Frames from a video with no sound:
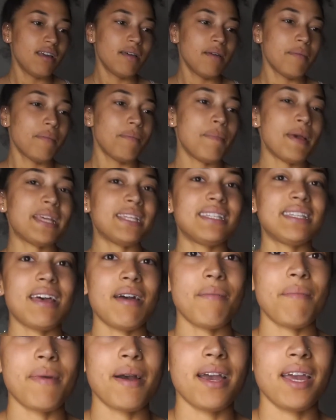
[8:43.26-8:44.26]
mess
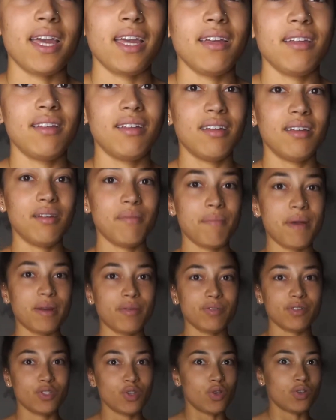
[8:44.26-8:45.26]
up my
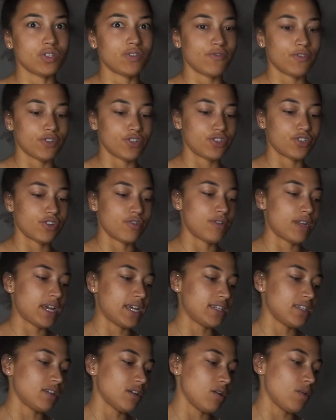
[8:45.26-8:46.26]
results for show day.
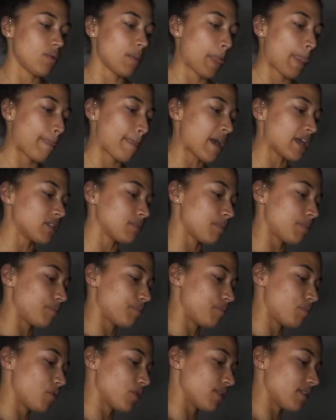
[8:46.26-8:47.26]
So that's
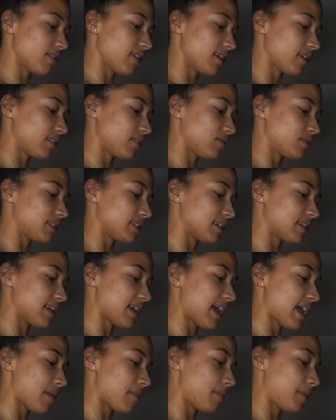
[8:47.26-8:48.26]
more than likely what's going to
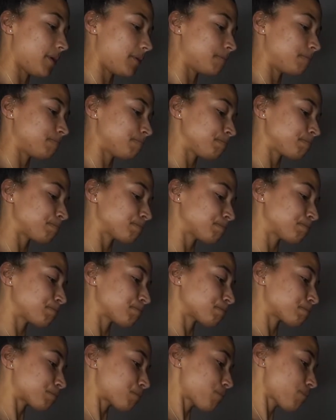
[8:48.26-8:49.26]
happen.
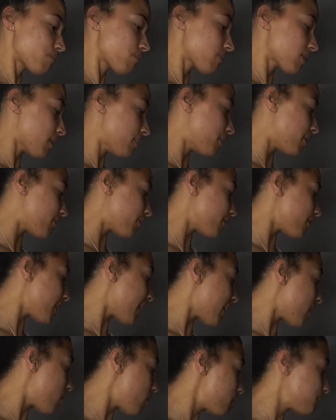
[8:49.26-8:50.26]
But for
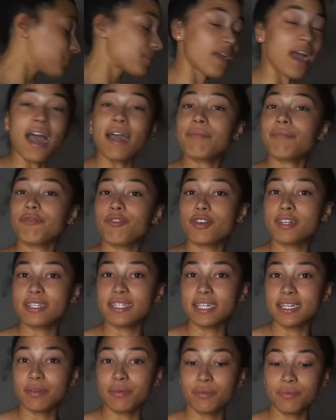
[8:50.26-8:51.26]
now, I'm
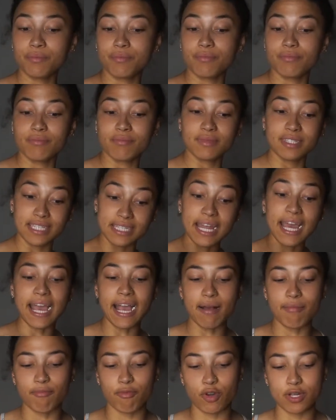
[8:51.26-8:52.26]
14
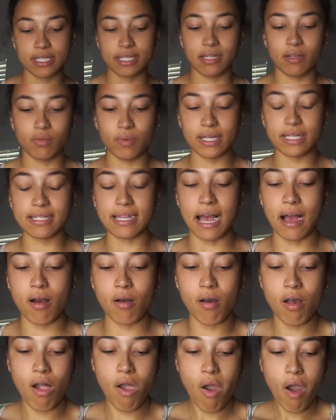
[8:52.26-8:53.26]
weeks
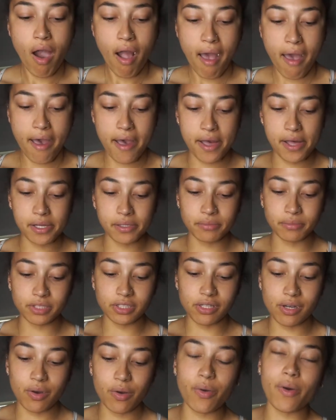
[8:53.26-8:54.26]
out,
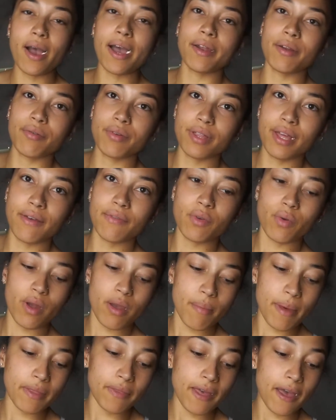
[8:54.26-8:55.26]
so I don't really have to worry
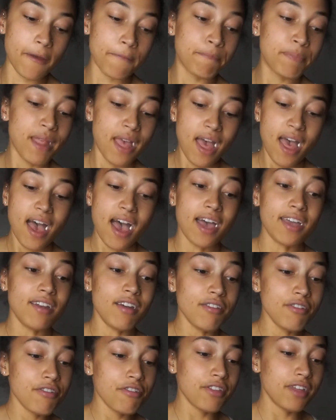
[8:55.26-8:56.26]
about that.
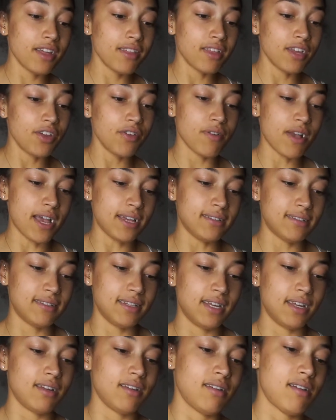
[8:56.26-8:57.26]
Another thing that you guys
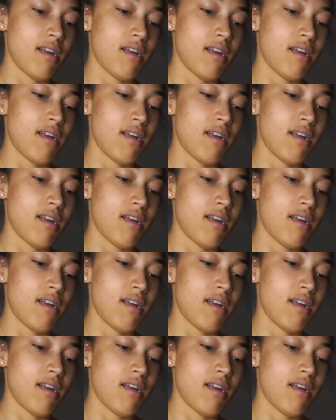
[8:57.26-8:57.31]
need,